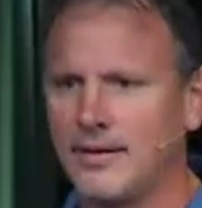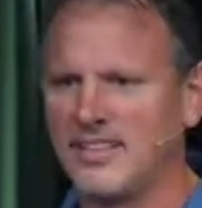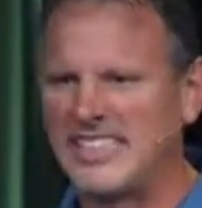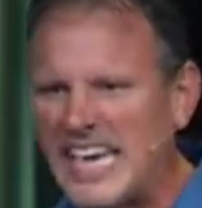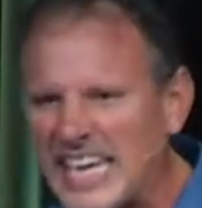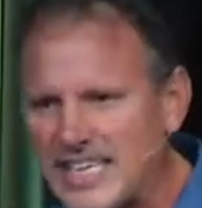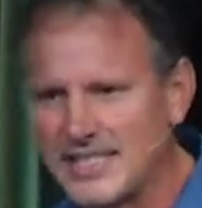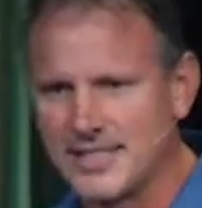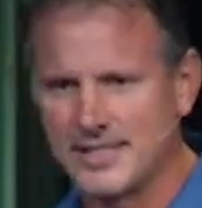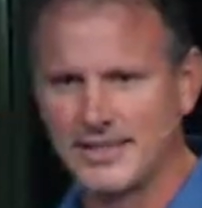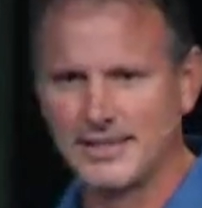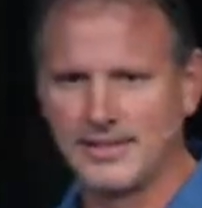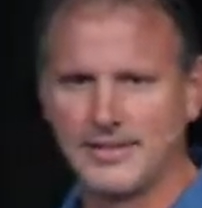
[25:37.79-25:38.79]
Takes
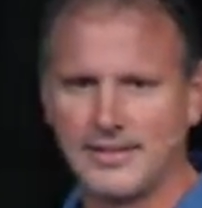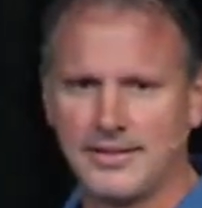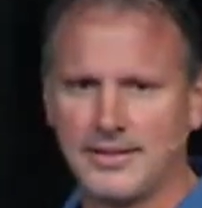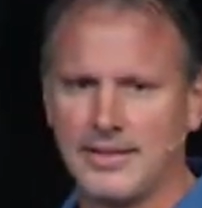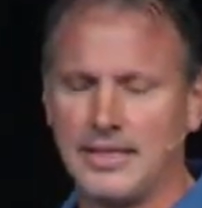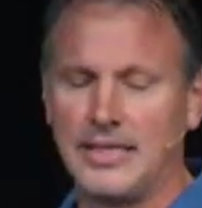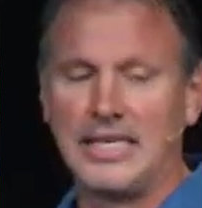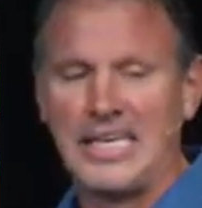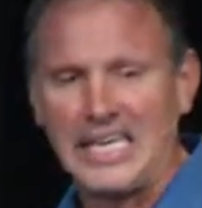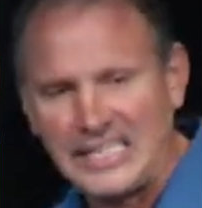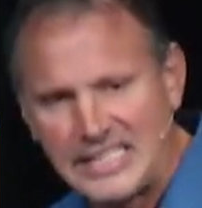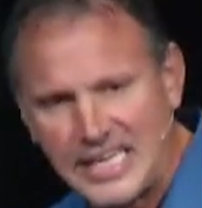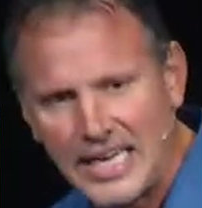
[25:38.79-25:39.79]

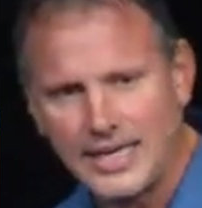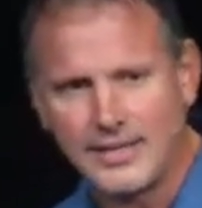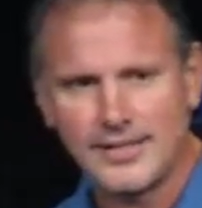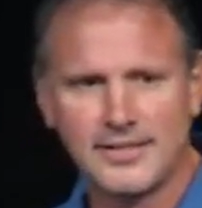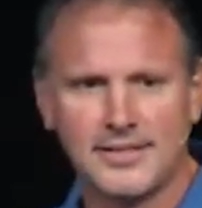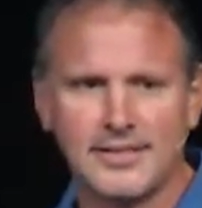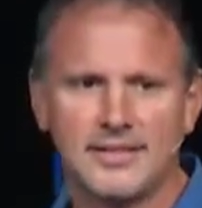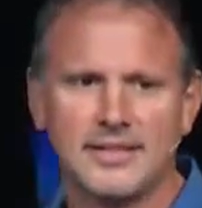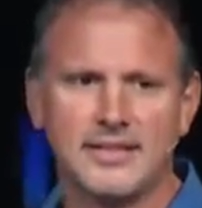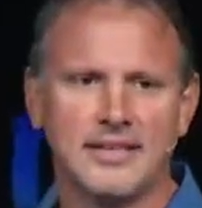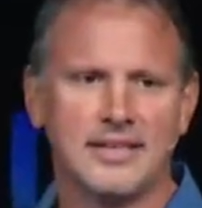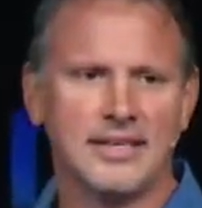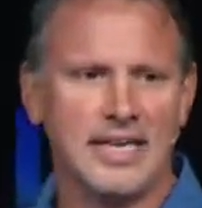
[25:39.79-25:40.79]
and takes
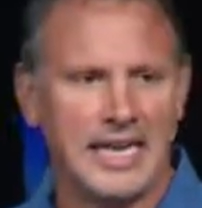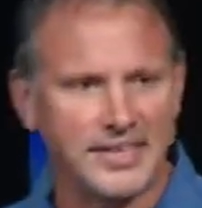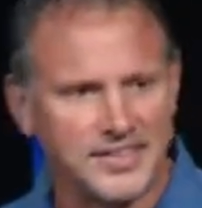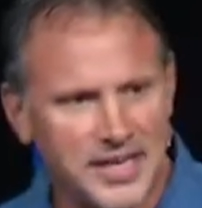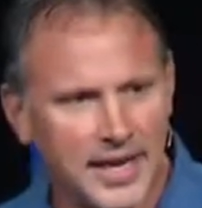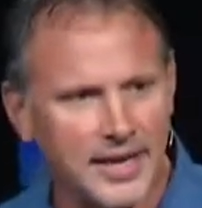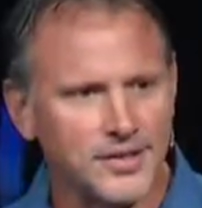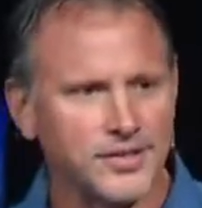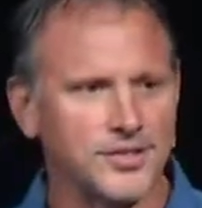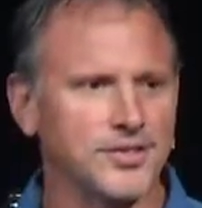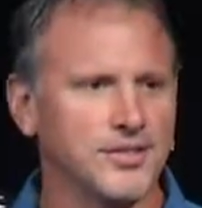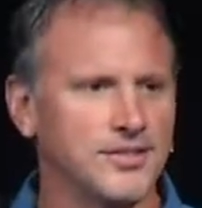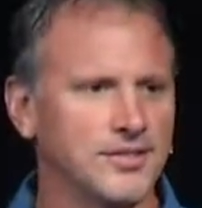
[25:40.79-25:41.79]
and
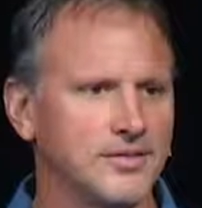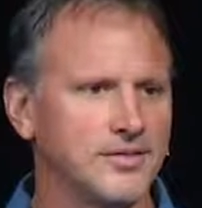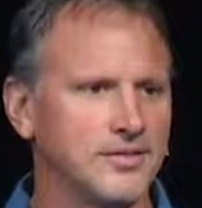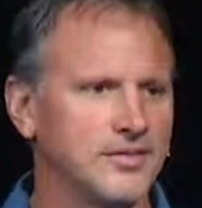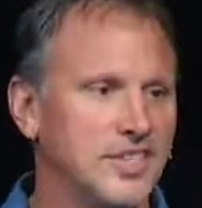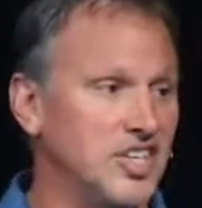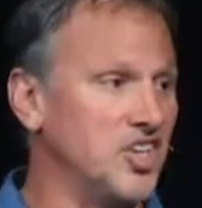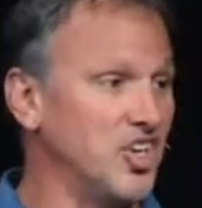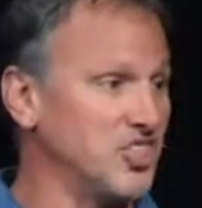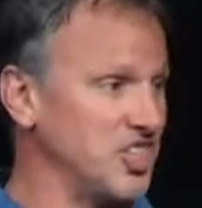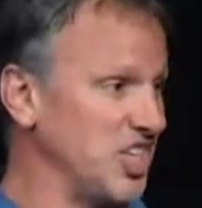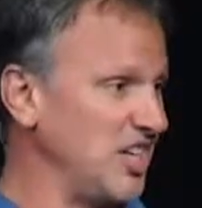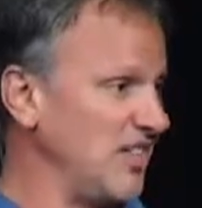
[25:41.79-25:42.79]
takes and
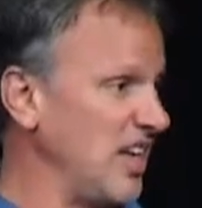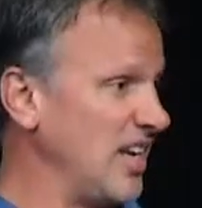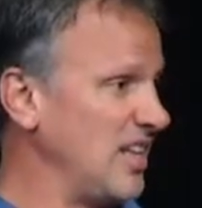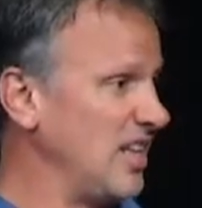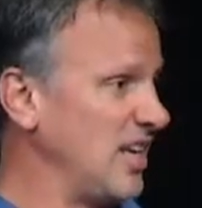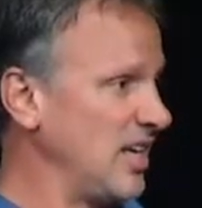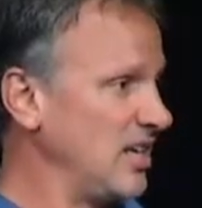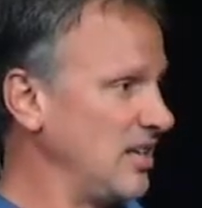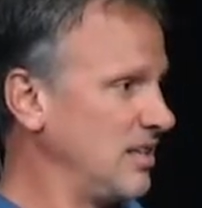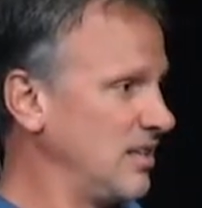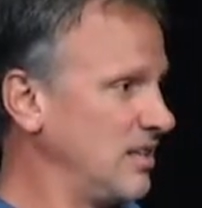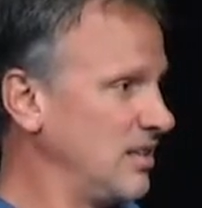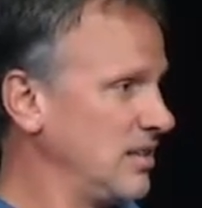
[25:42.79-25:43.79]
doesn't give anything.
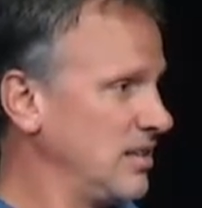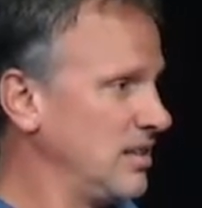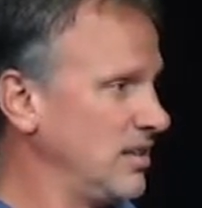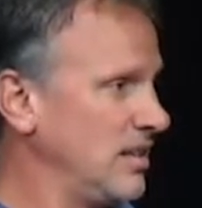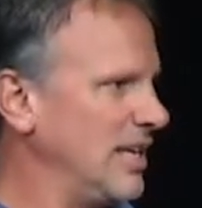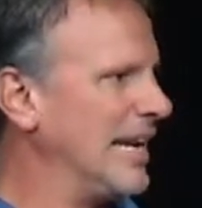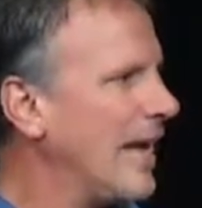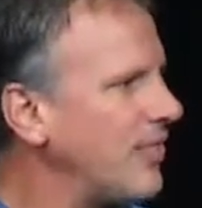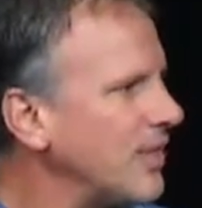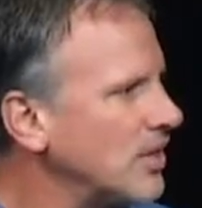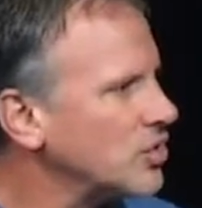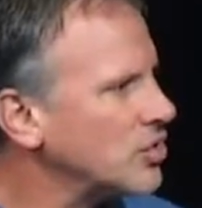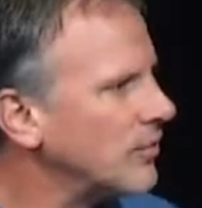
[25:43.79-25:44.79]
And I
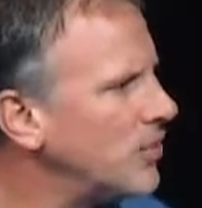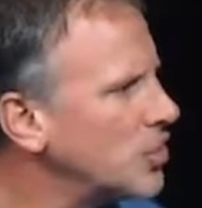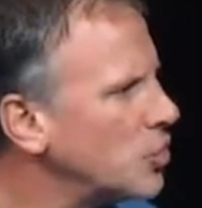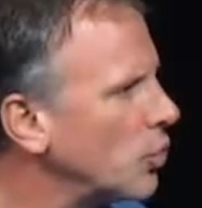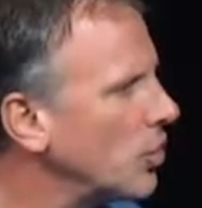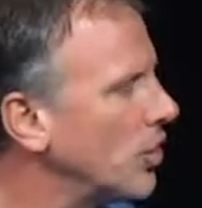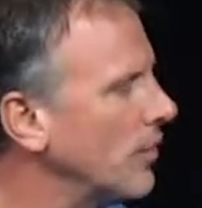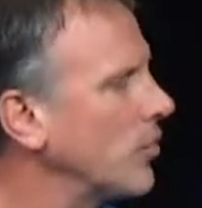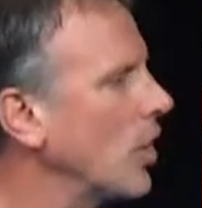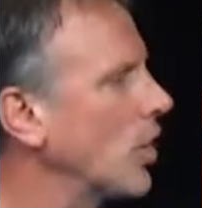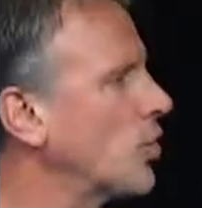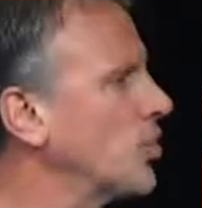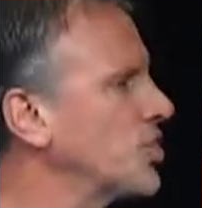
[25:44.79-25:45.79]
think there's a visual there for
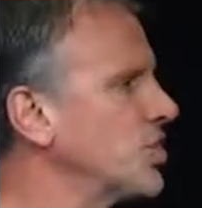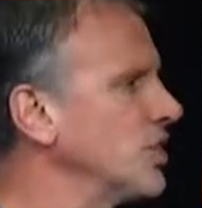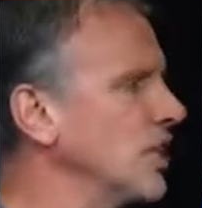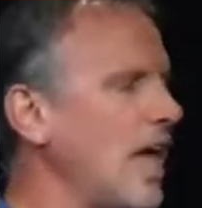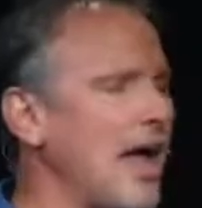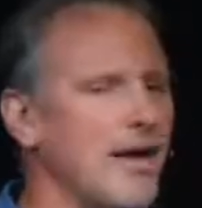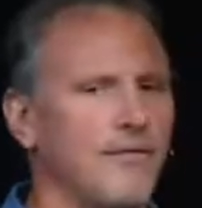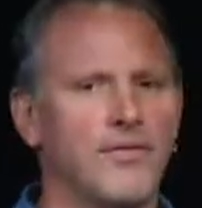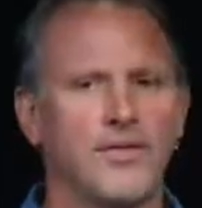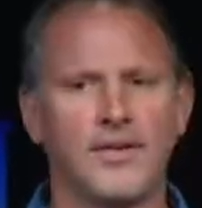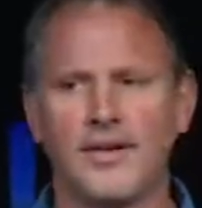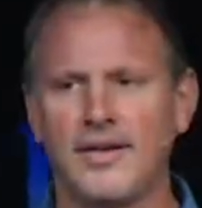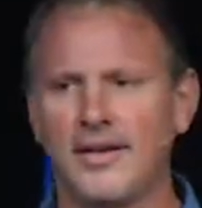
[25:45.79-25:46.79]
our Christian life.
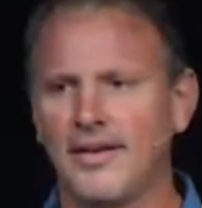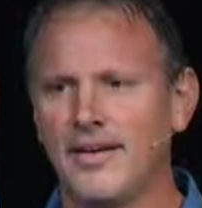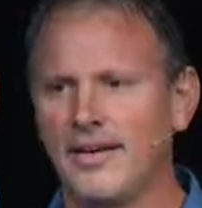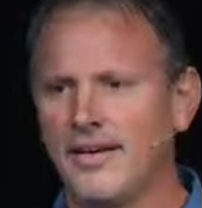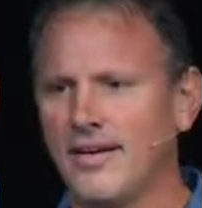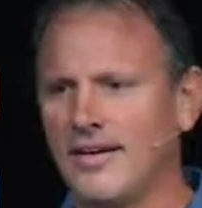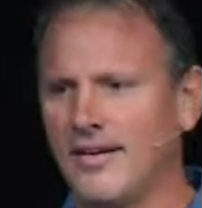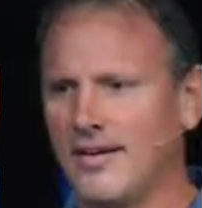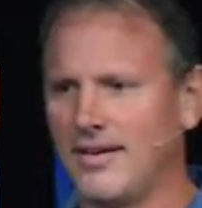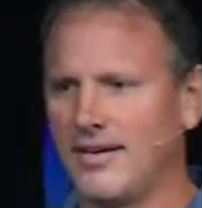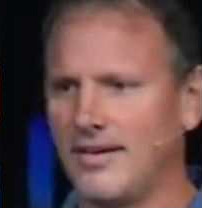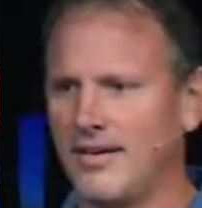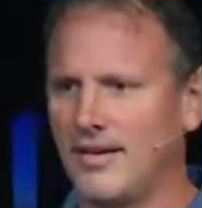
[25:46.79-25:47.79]

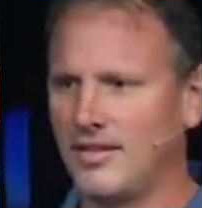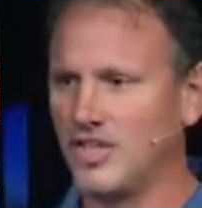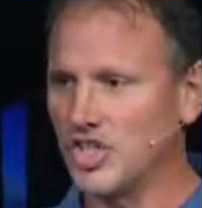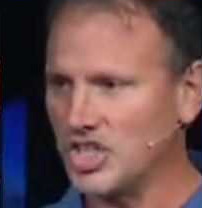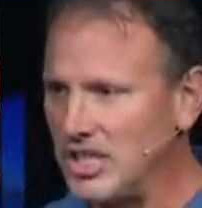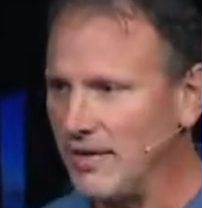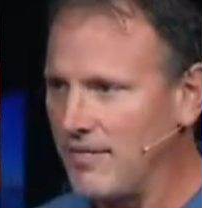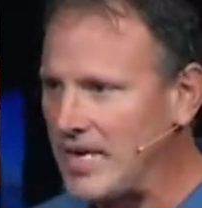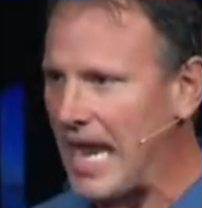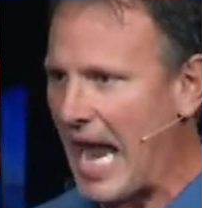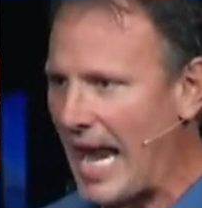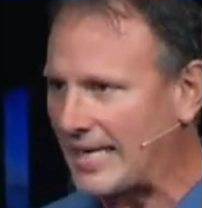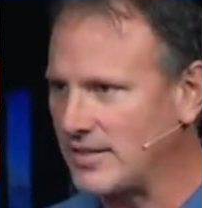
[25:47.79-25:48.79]
This living,
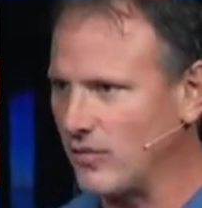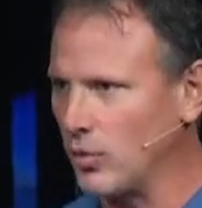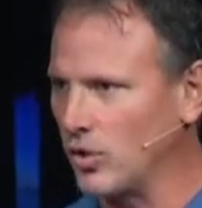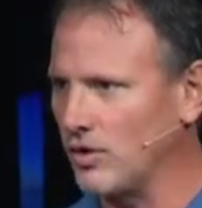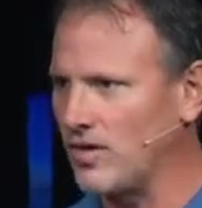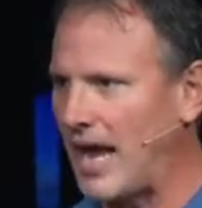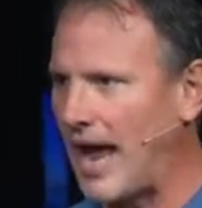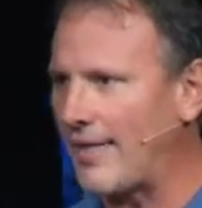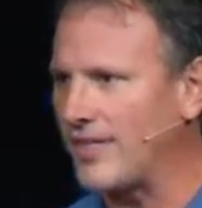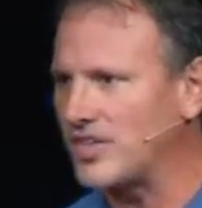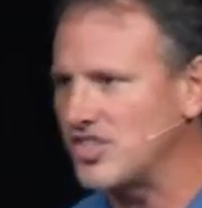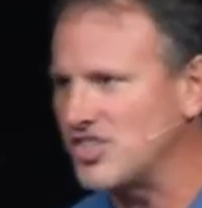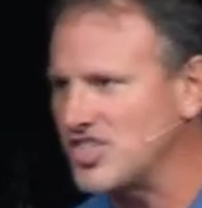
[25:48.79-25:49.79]
active Word of God
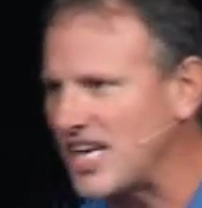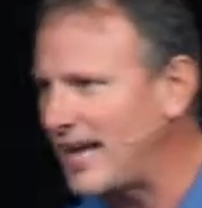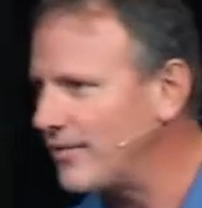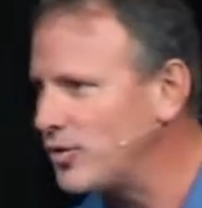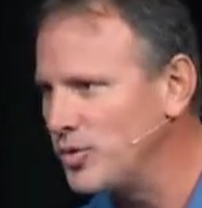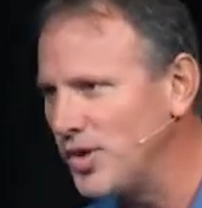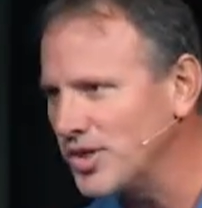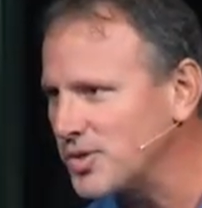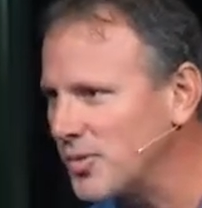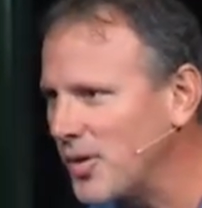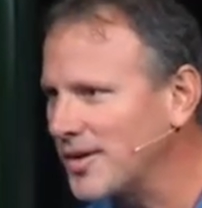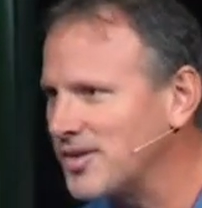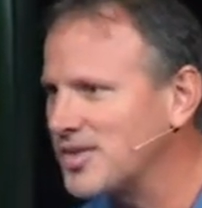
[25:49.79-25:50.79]
that's inside of you doesn't
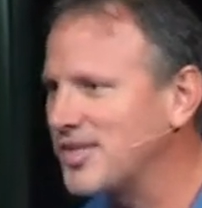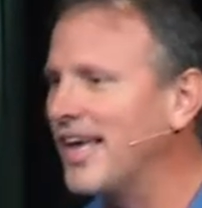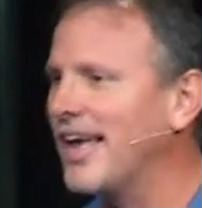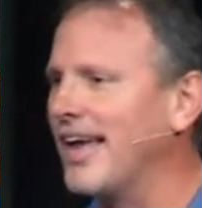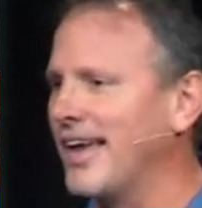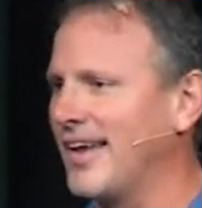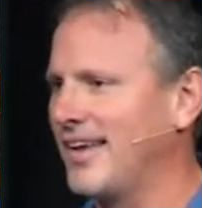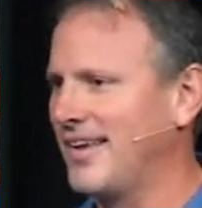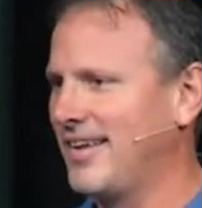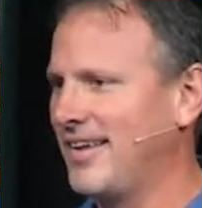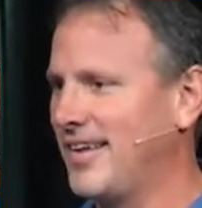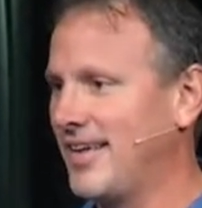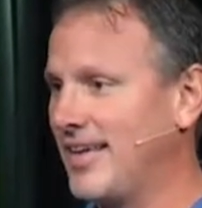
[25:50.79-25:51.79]
want to stay,
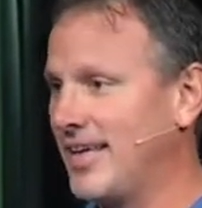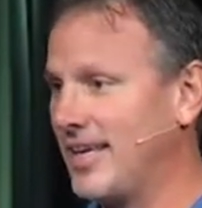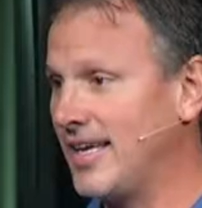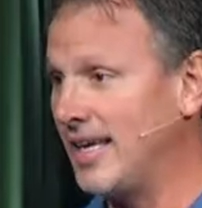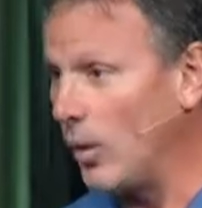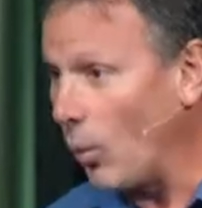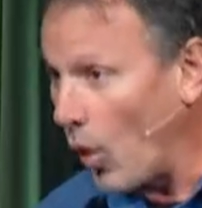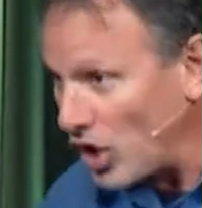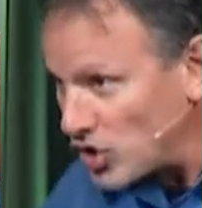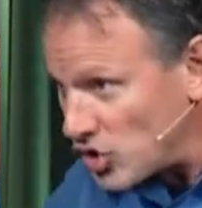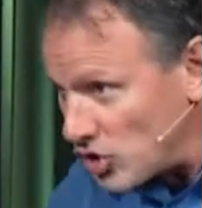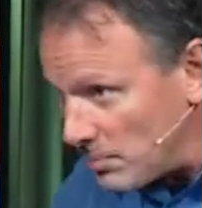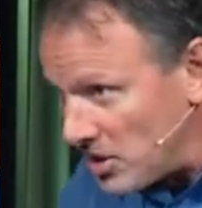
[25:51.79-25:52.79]
it
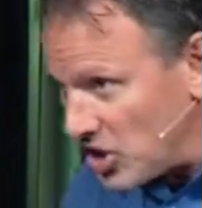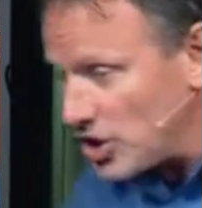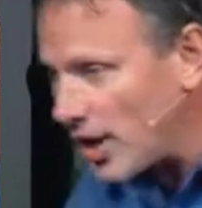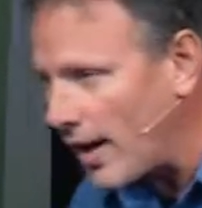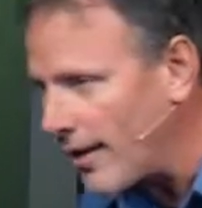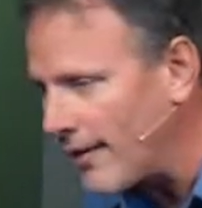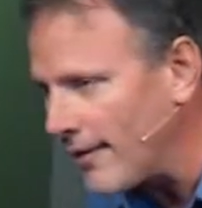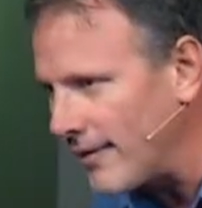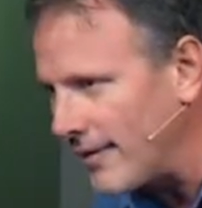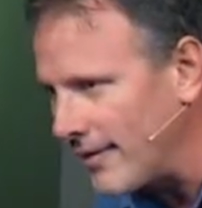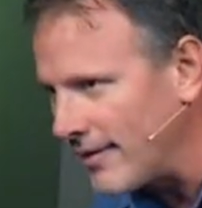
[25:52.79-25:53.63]
wants to be shared.